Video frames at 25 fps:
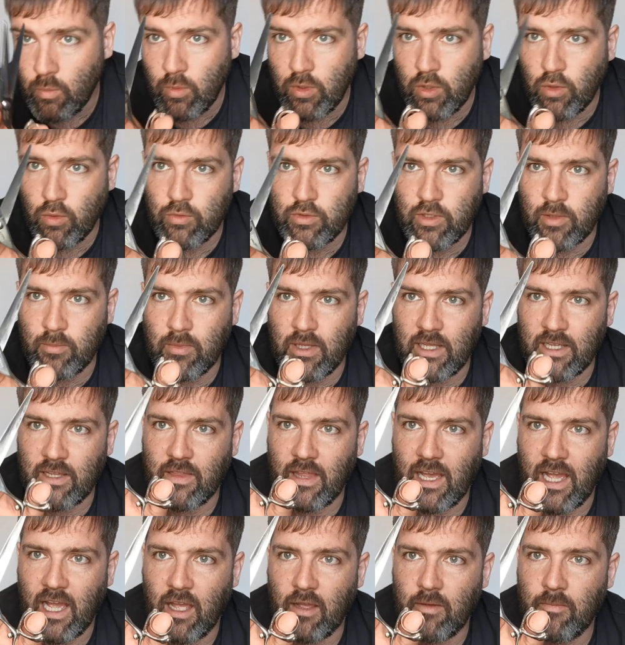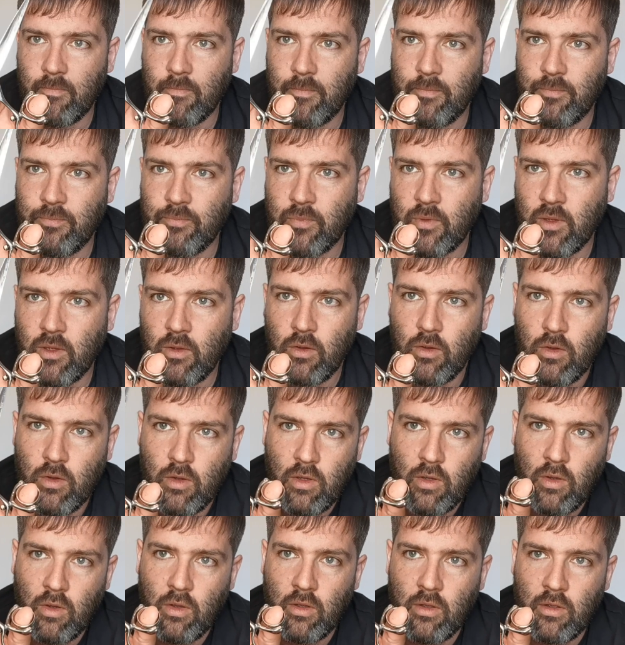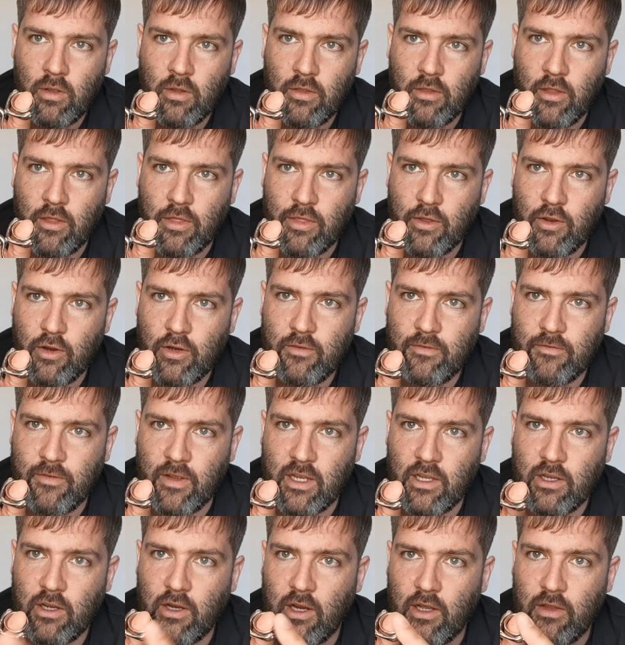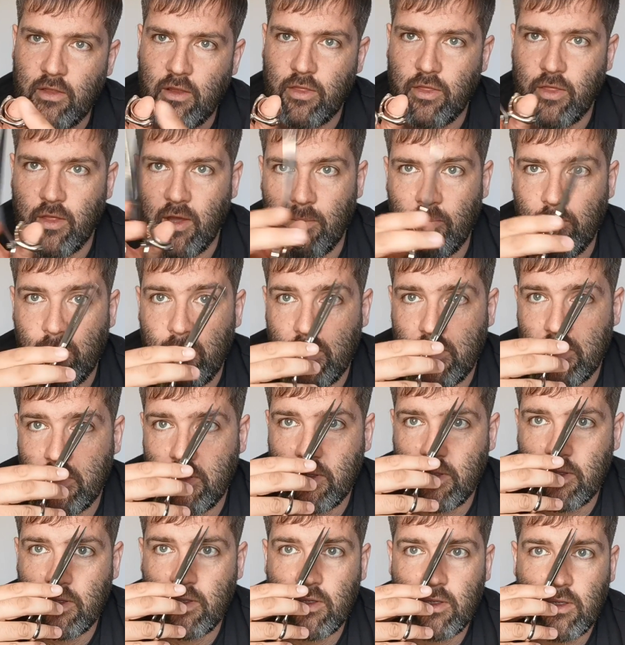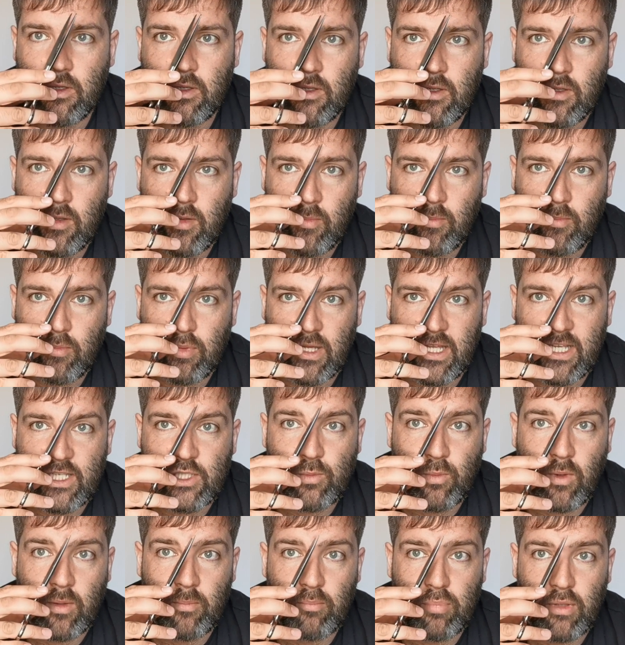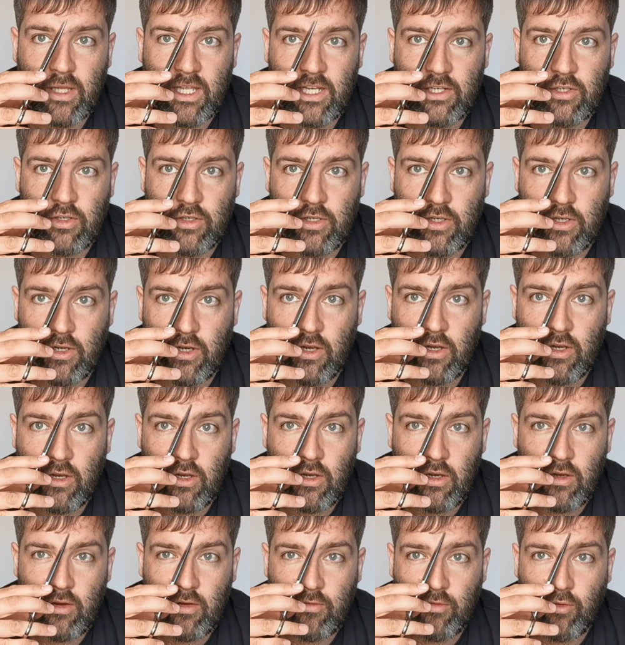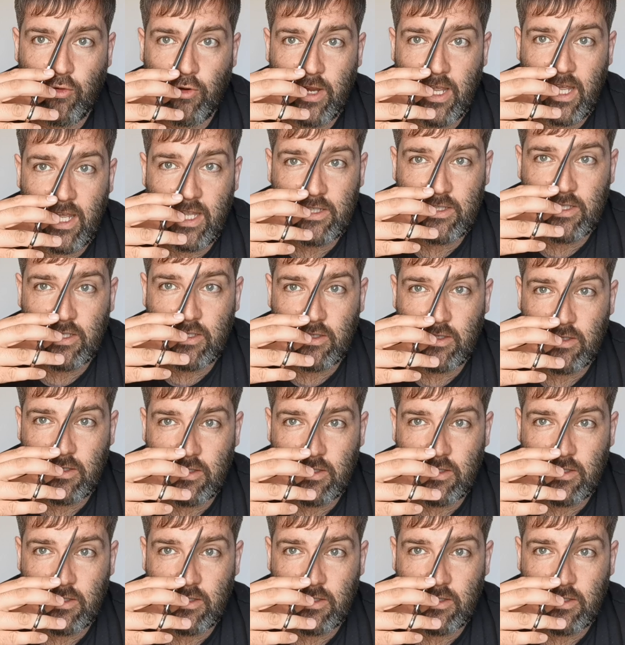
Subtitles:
We hold them like that. The third finger and the thumb. Place one blade on your forehead